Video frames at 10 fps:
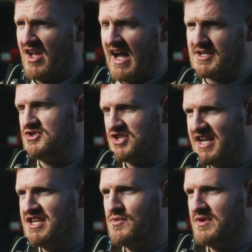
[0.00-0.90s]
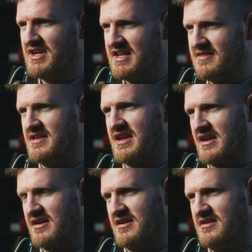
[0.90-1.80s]
I genuinely
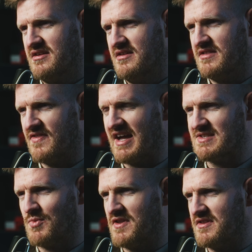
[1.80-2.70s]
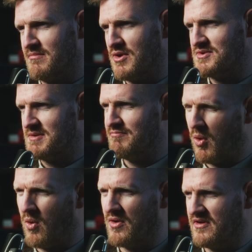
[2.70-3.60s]
think that is one of the most
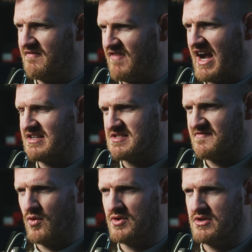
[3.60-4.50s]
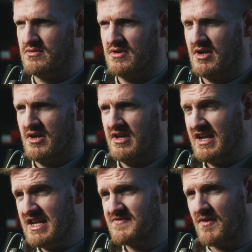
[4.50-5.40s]
important factors for you.
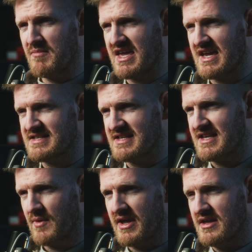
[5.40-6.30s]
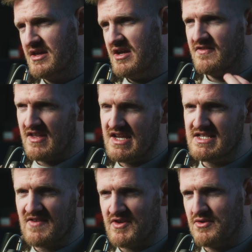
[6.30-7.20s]
At least for me it is anyway. The
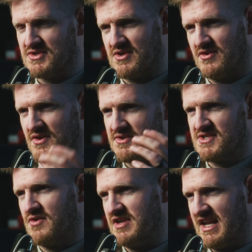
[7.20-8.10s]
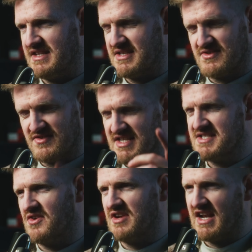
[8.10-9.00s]
ease of use on those Sony lenses, on these
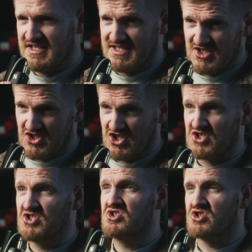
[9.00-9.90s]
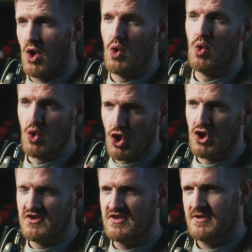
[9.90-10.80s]
Sony lenses, is just so
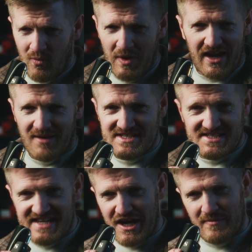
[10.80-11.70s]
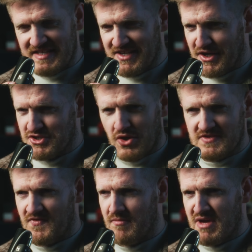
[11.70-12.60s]
good. When it comes to setting up these kind of
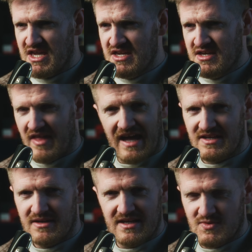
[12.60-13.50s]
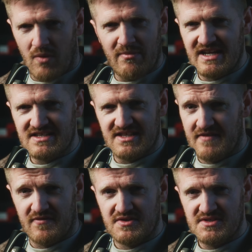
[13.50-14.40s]
shots, for me, that is what makes the
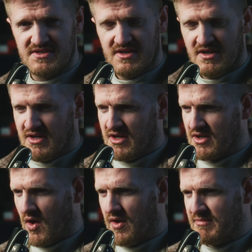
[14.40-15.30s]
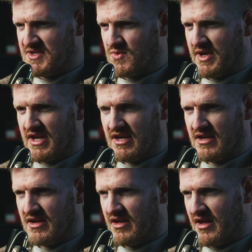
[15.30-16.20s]
difference. Going
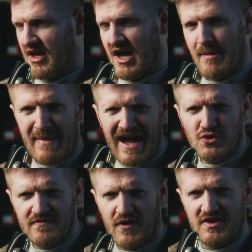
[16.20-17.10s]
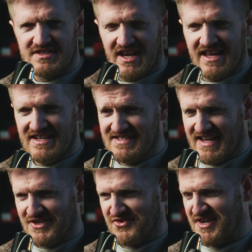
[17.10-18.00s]
between a manual focus lens
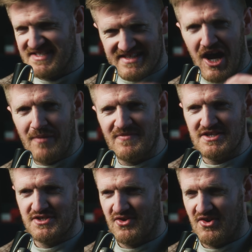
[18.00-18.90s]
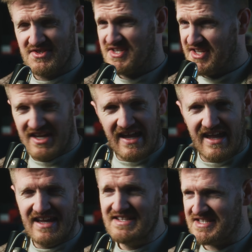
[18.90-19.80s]
and trying to set up these shots,
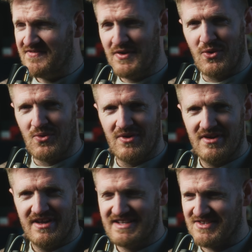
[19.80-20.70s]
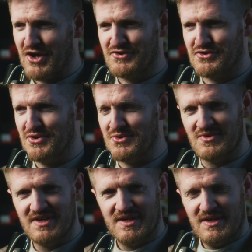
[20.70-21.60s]
it's difficult. It's hard to do.
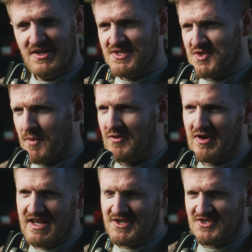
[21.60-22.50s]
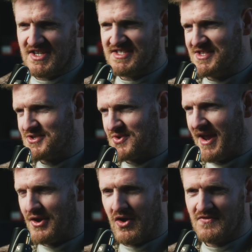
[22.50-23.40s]
So it'll be really interesting to see the
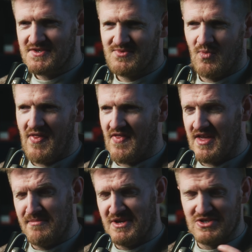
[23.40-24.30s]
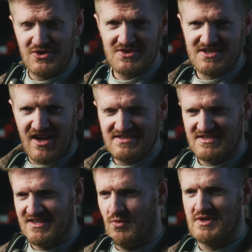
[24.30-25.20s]
trade-offs, whether the image looks
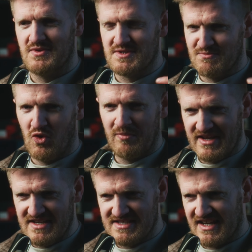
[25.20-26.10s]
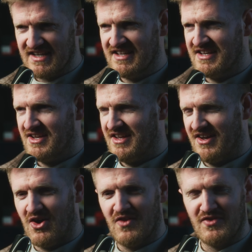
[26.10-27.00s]
nicer, whether it's more pleasing
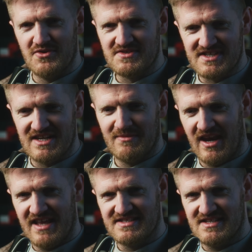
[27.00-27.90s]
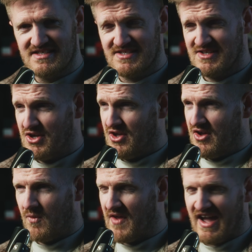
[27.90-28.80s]
on those cinema lenses,
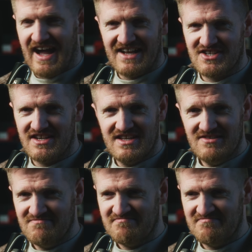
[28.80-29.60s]
or whether actually